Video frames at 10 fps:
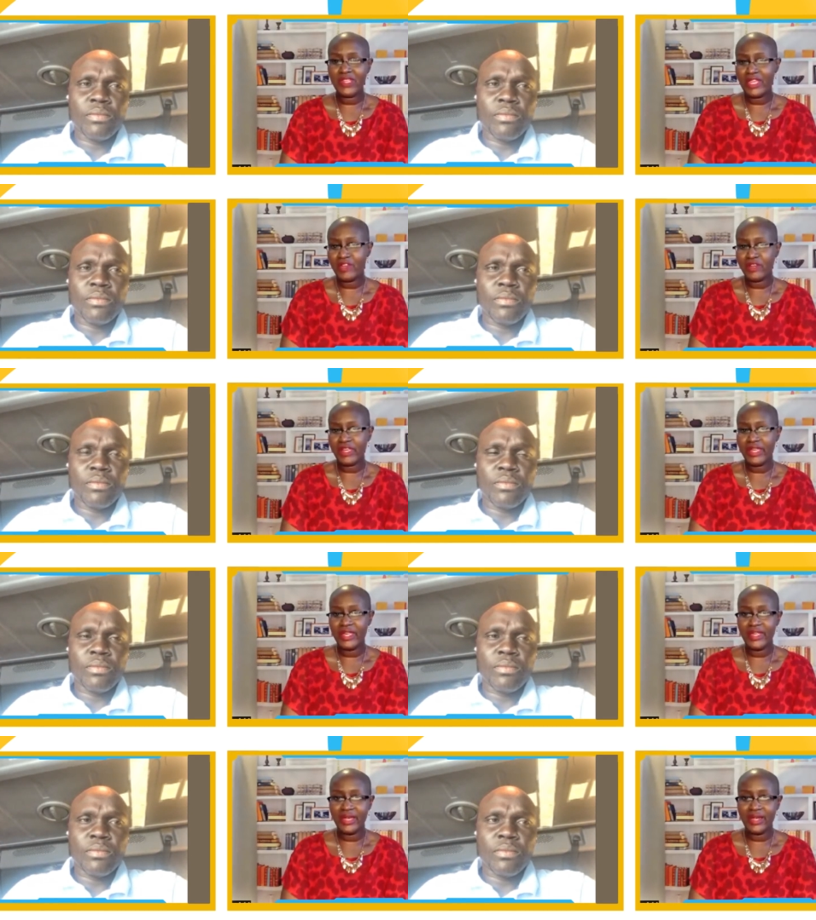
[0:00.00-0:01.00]
Speaker 1: here
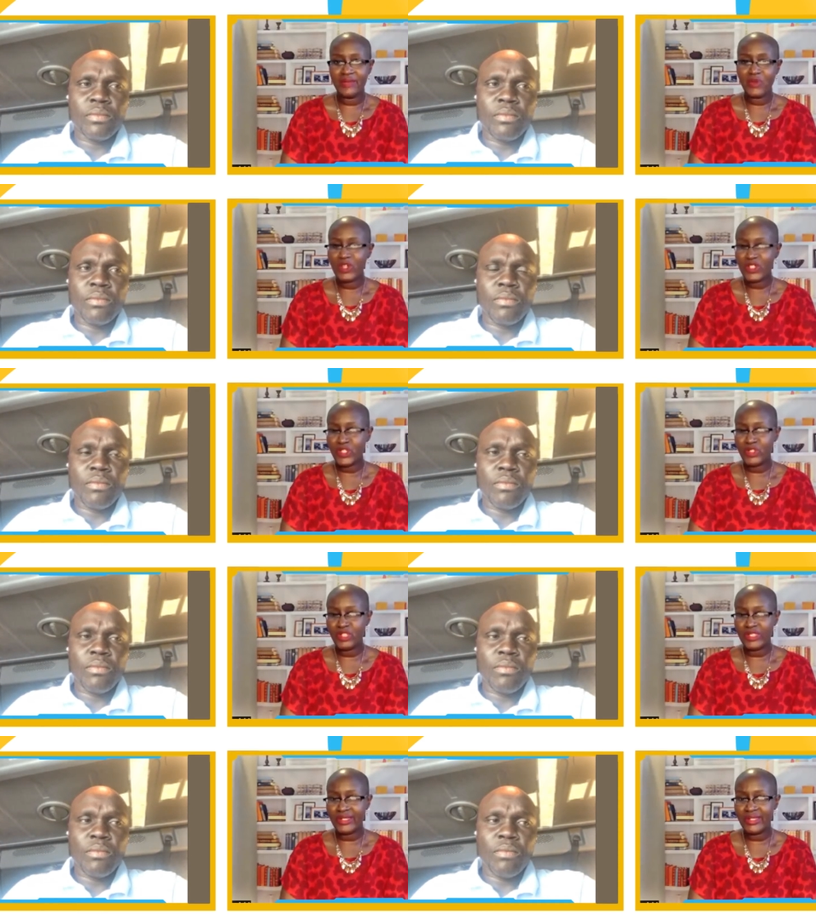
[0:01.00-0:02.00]
in um,
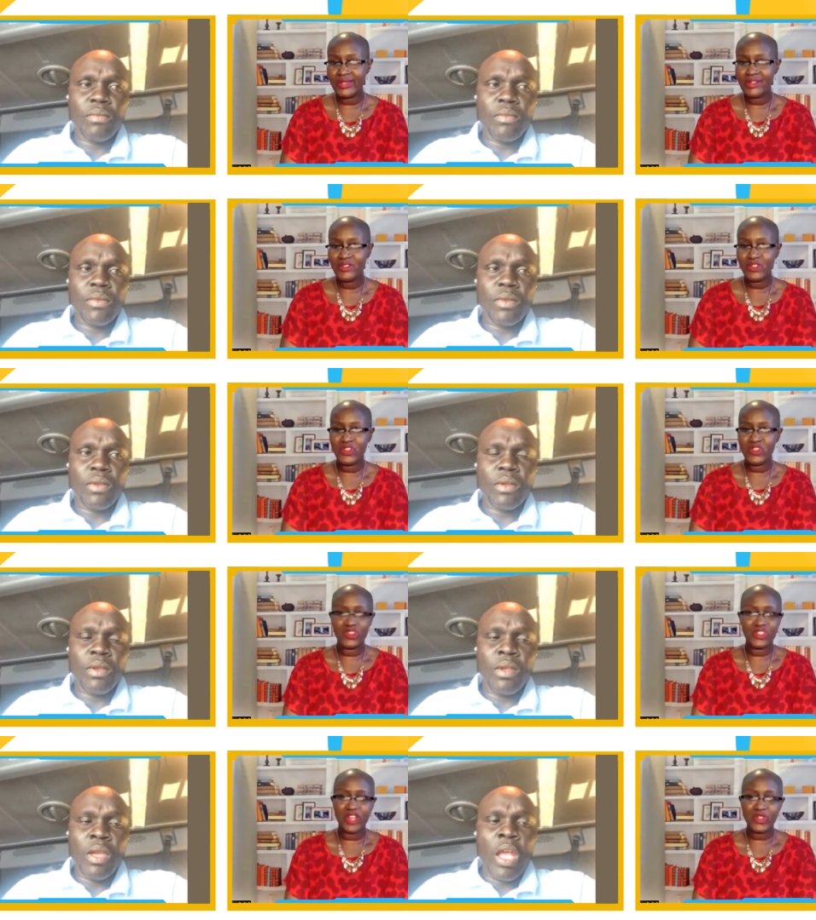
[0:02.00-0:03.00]
Washington, D.C., since
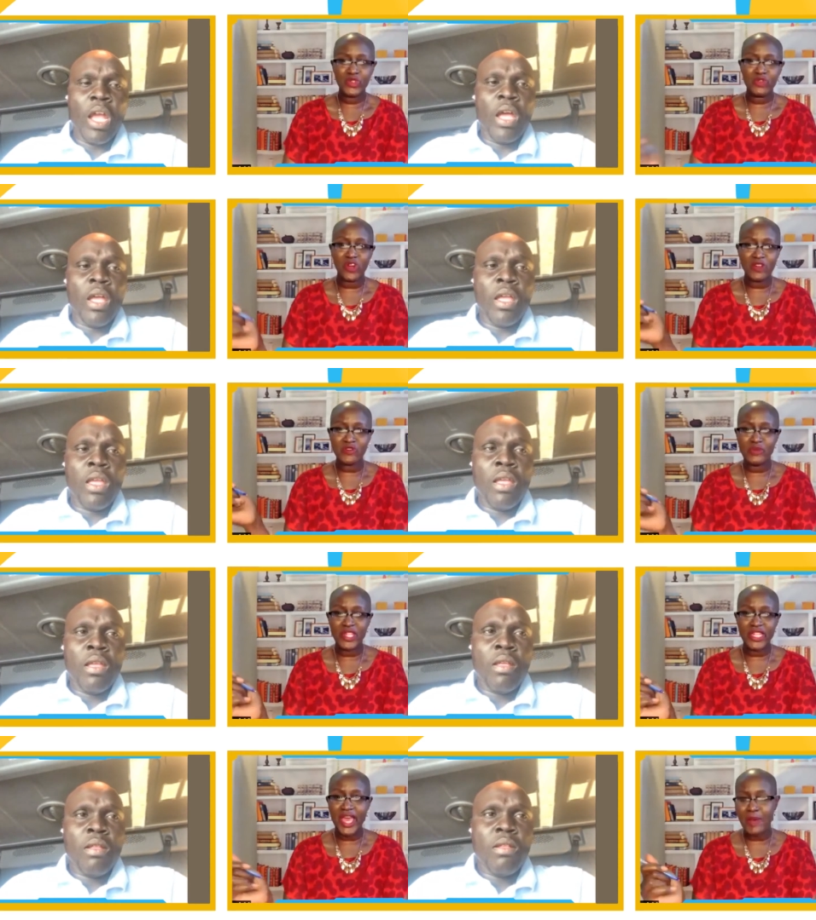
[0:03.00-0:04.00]
it's not too far
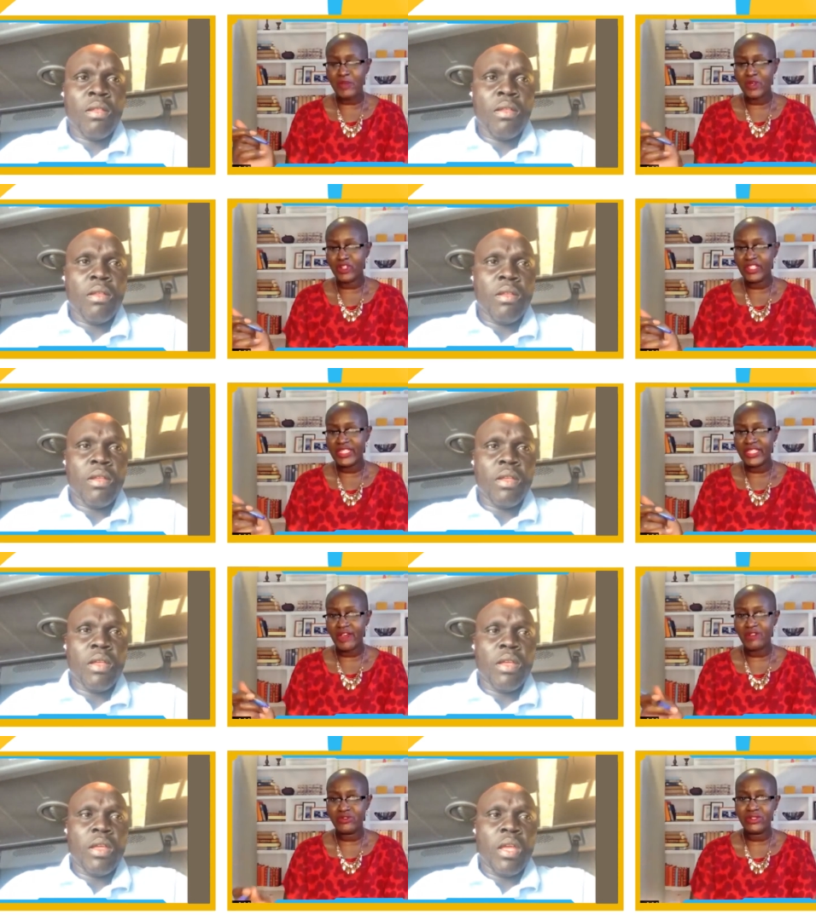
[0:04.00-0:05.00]
from the capital
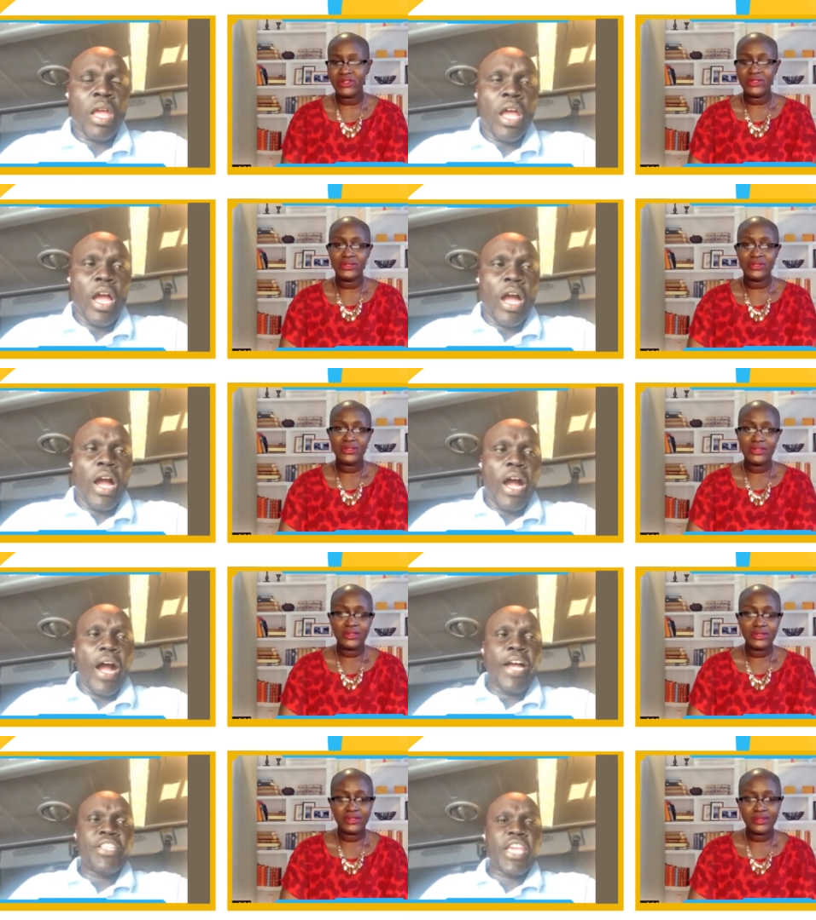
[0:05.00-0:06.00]
itself?
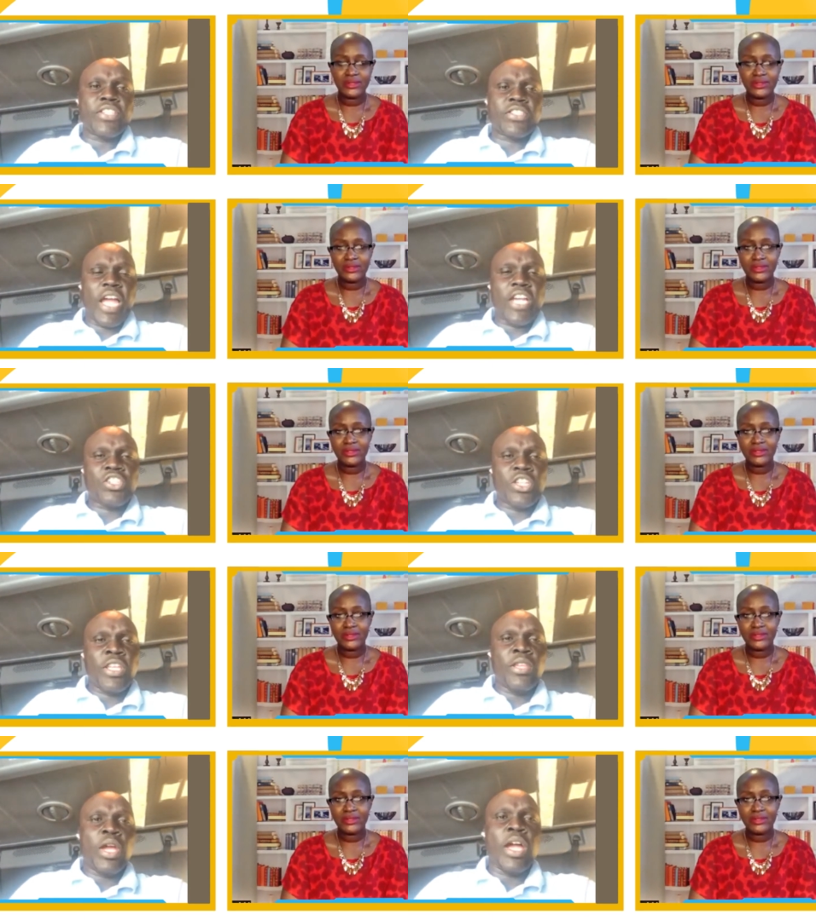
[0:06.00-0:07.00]
Speaker 2: Uh, yes,
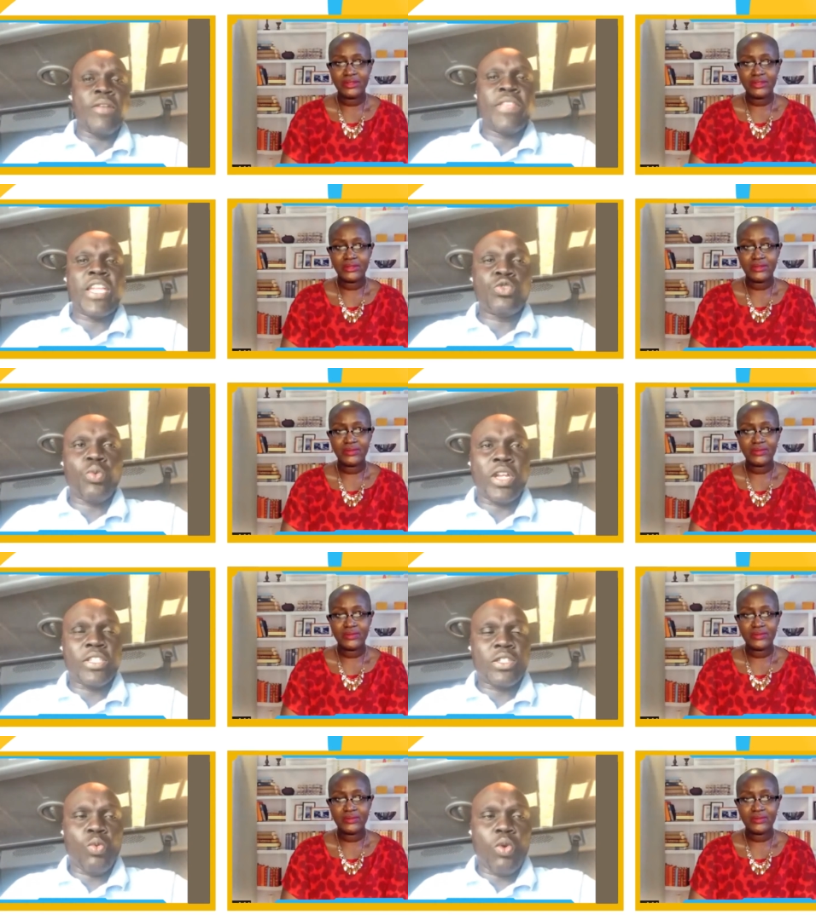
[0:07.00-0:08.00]
actually, uh, that
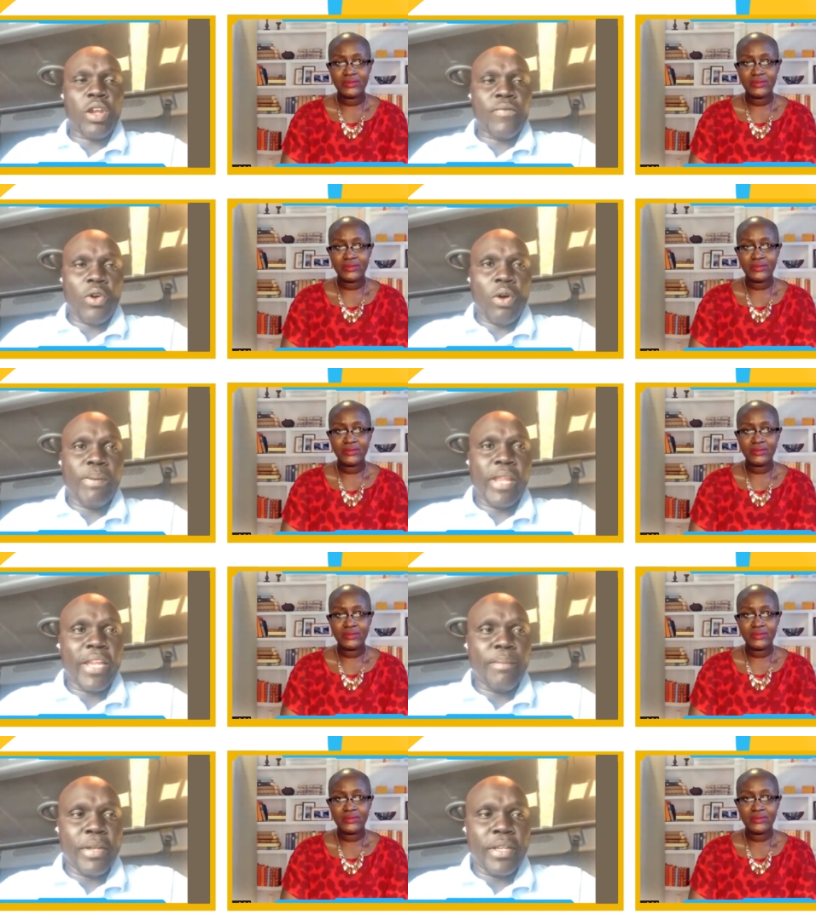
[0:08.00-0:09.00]
was one of our
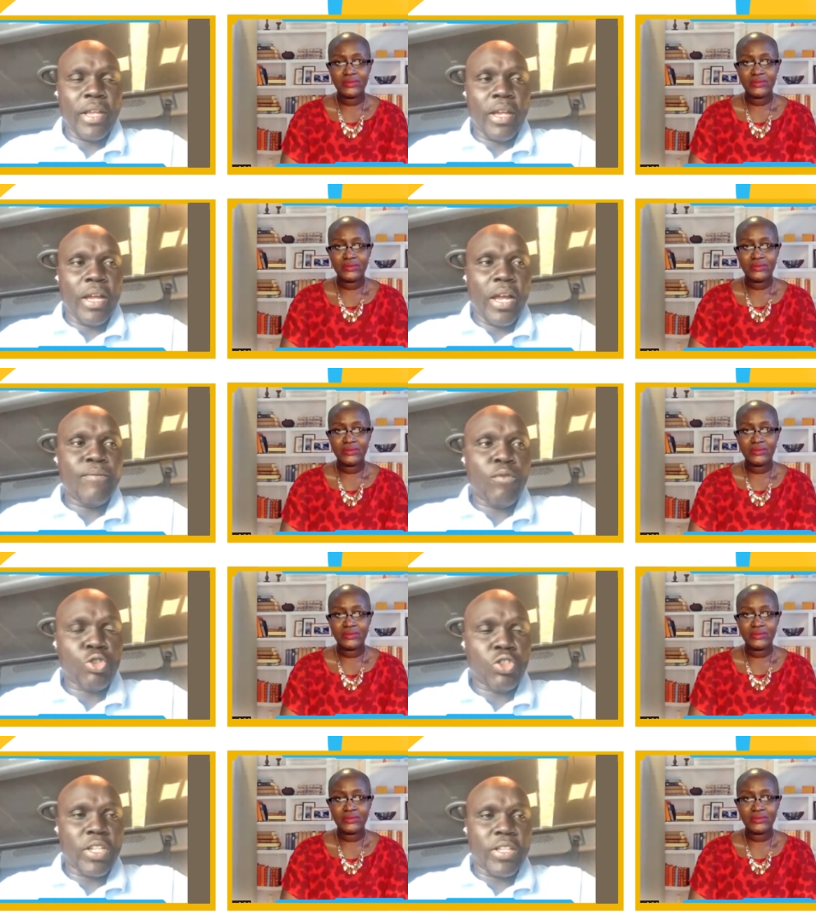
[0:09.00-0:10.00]
plan, but uh,
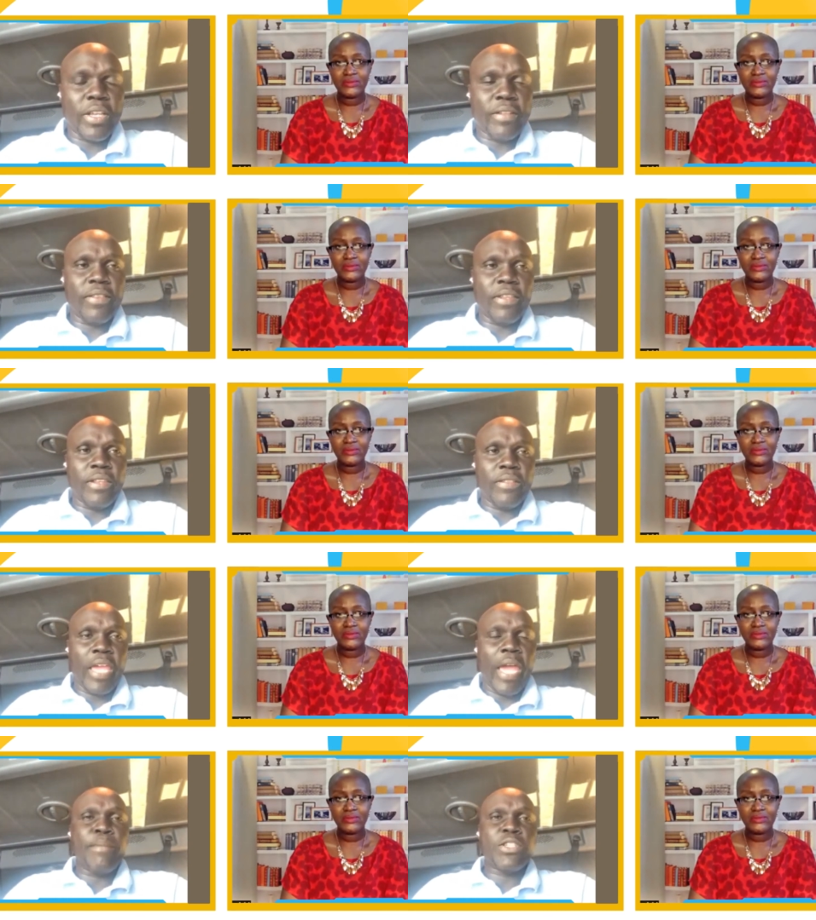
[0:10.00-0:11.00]
unfortunately, the,
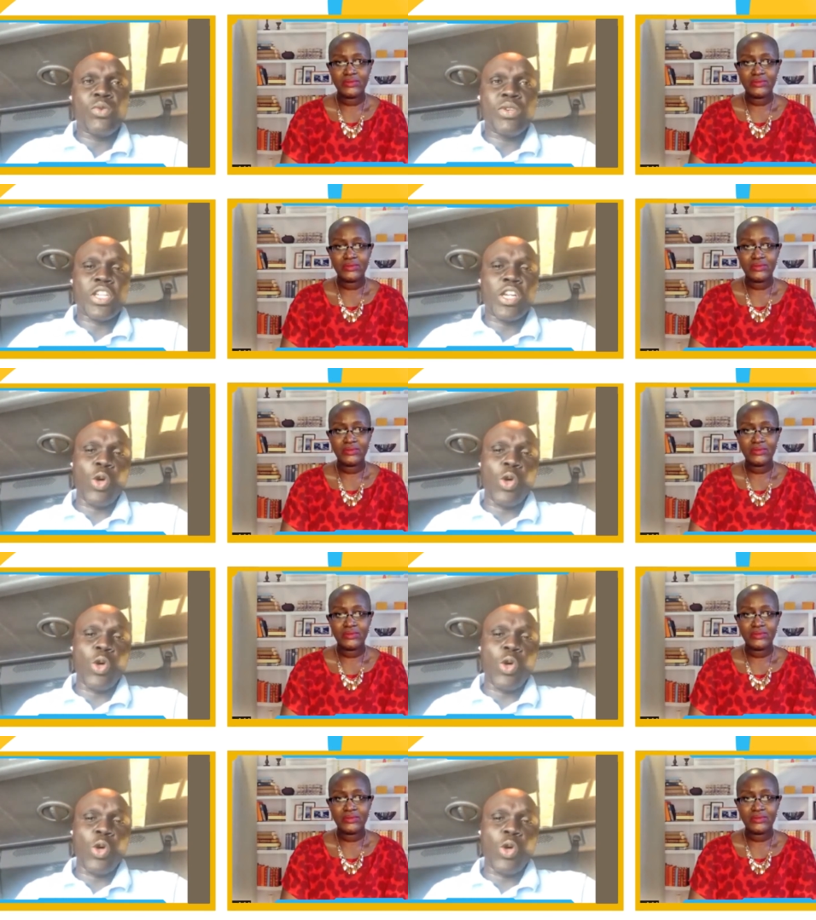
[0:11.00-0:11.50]
the, the, embassy was